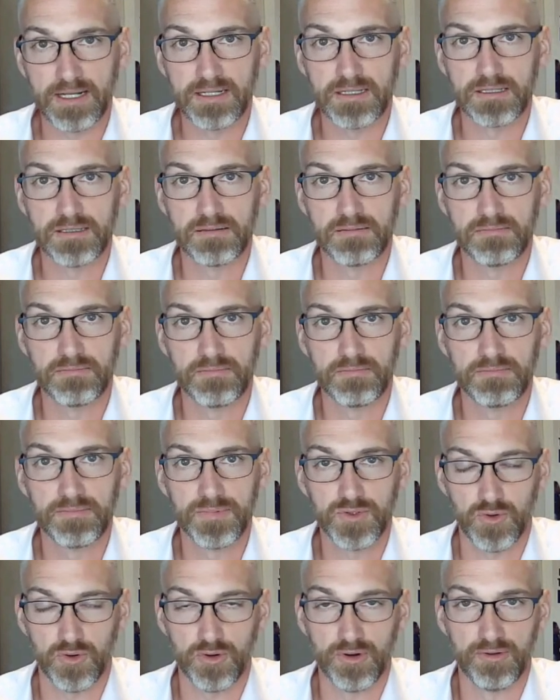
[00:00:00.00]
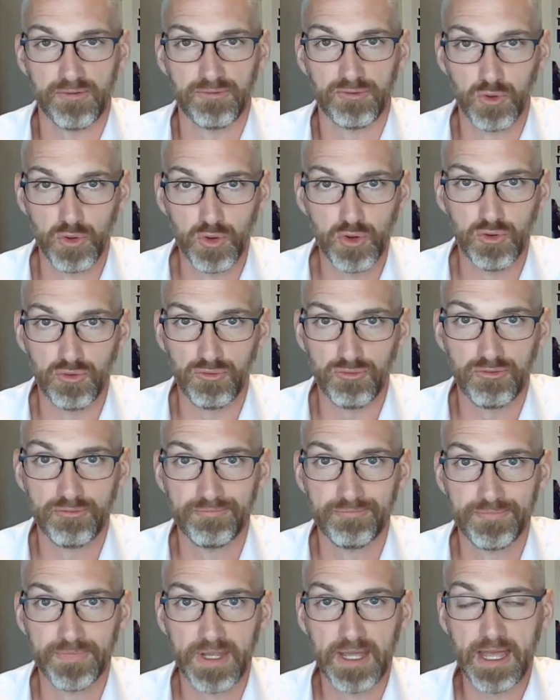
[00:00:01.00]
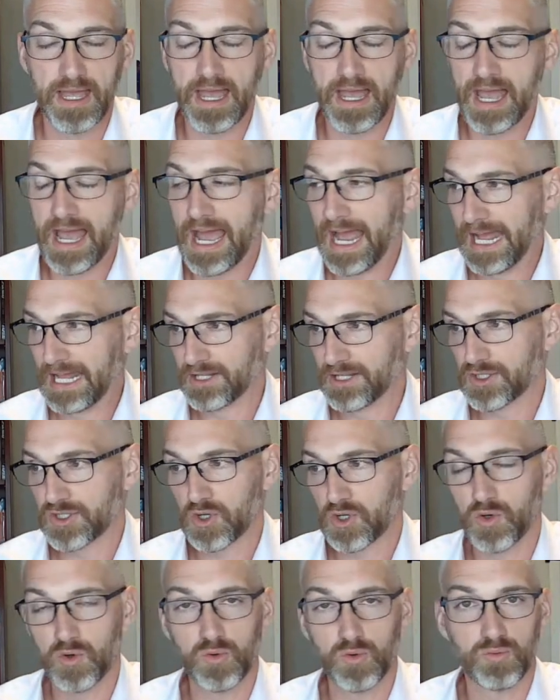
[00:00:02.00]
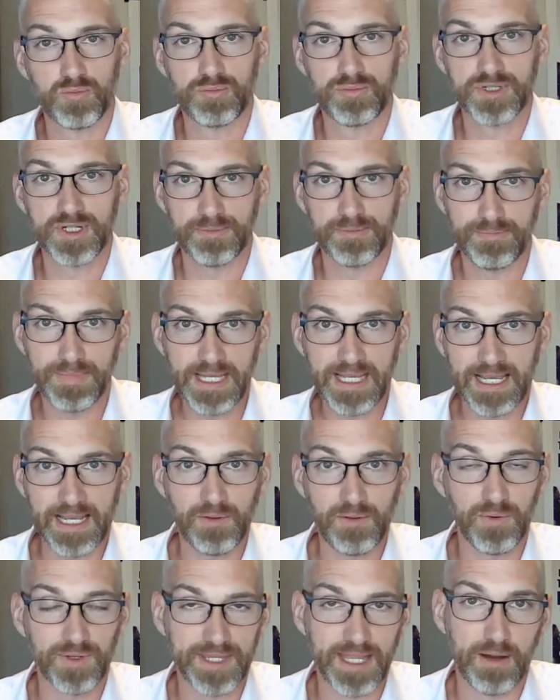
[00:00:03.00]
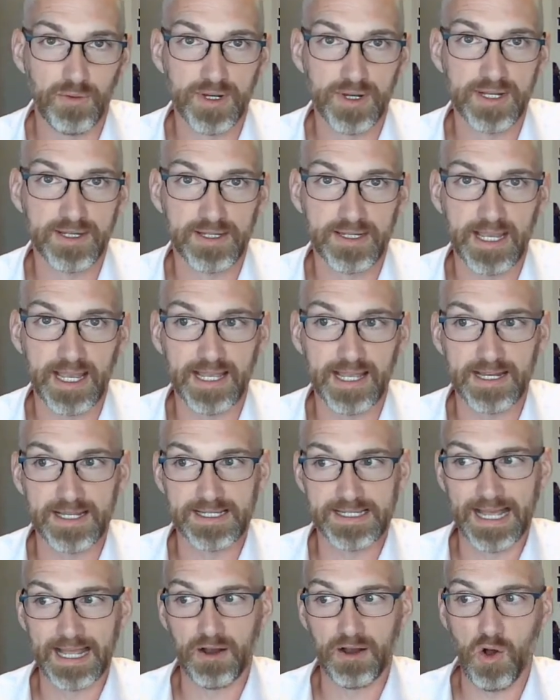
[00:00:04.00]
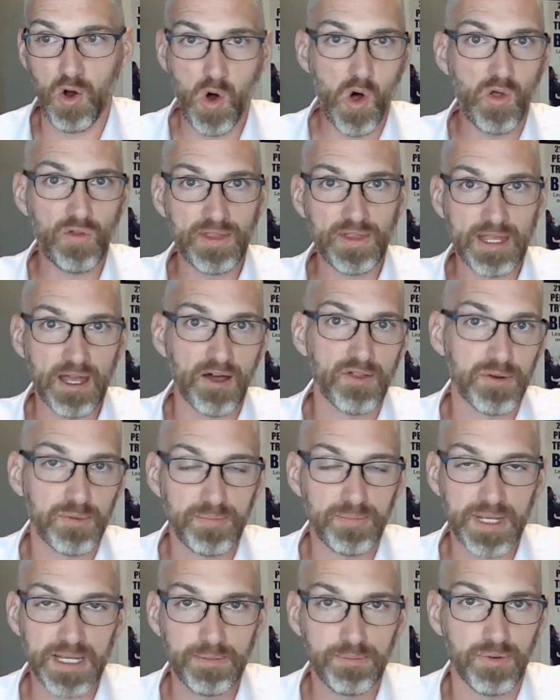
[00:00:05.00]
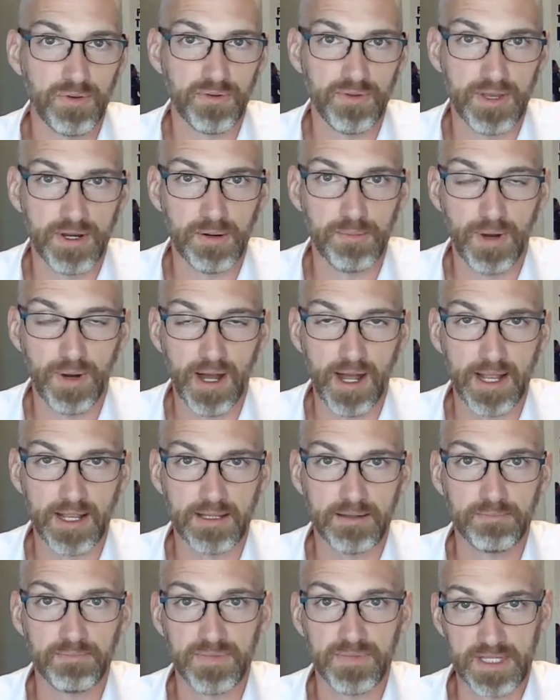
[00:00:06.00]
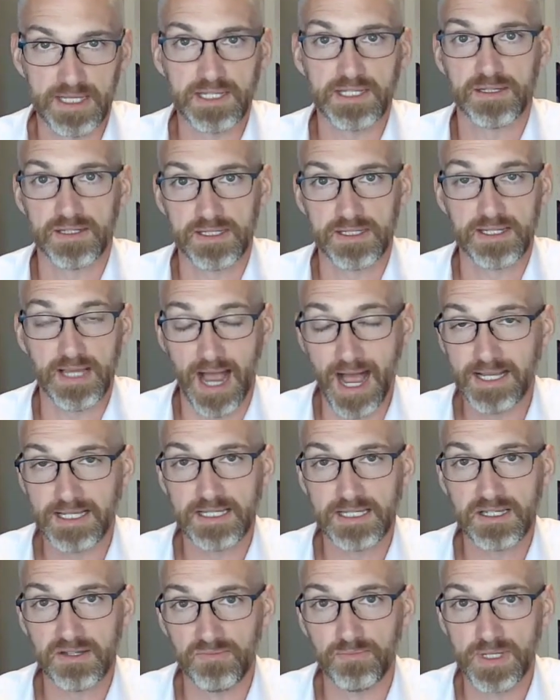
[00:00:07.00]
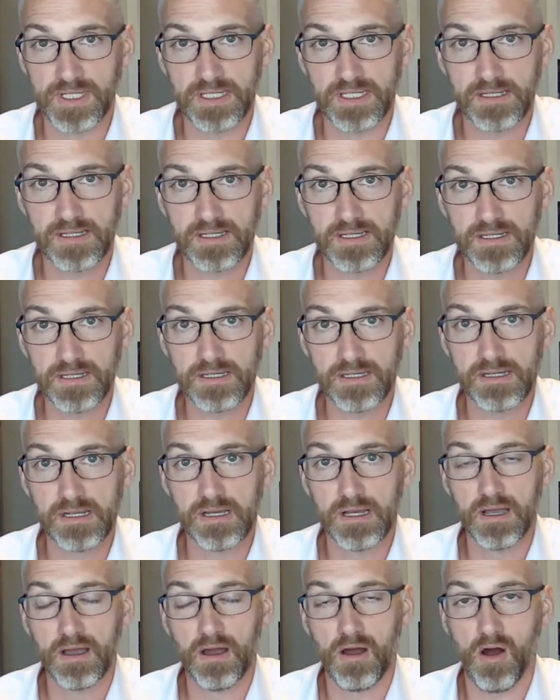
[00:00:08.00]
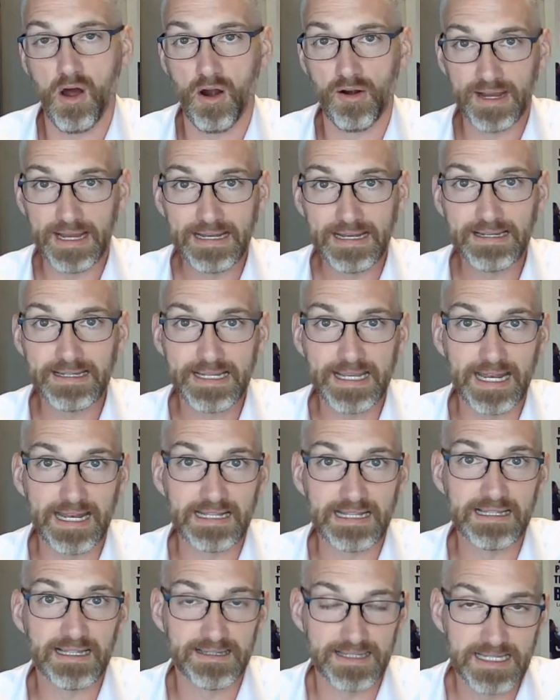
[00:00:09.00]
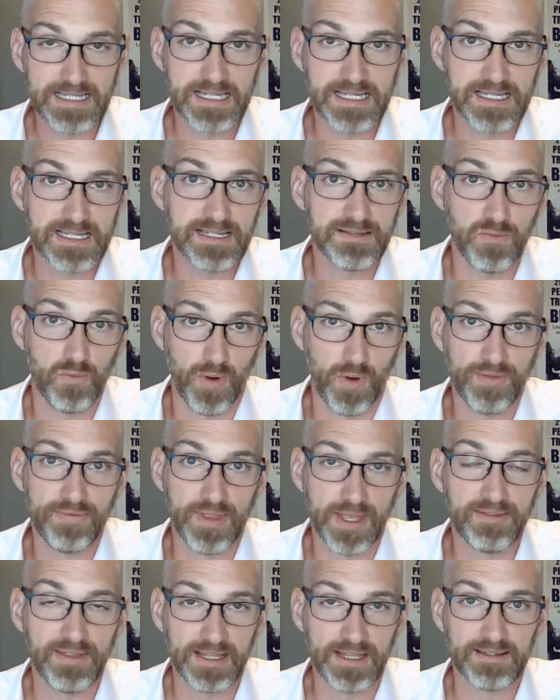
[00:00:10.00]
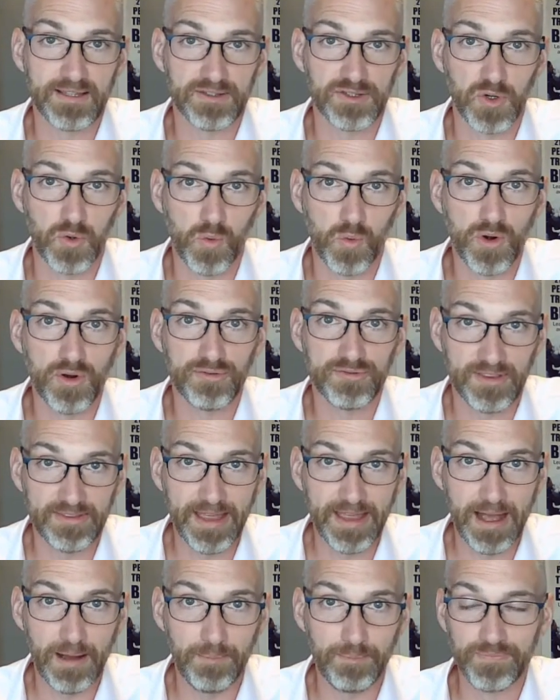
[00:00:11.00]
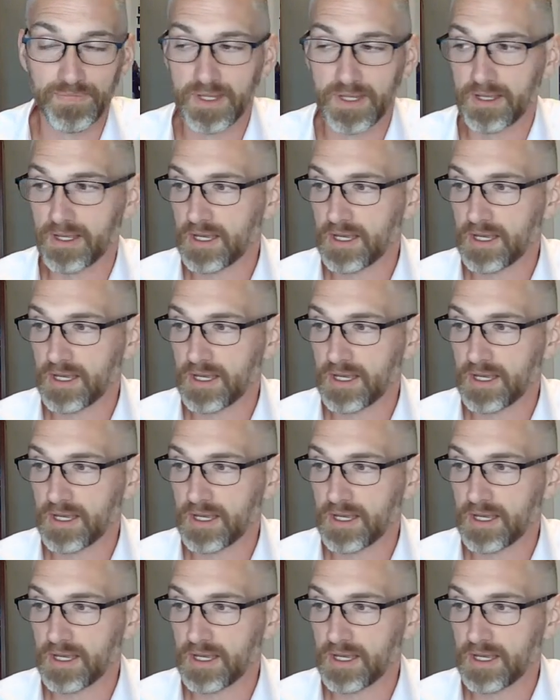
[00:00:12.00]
2x sort of groove. And so, to me, what that would indicate is that all the other people that are buying these sizes of businesses are indicating that this is what they think that they're worth to them.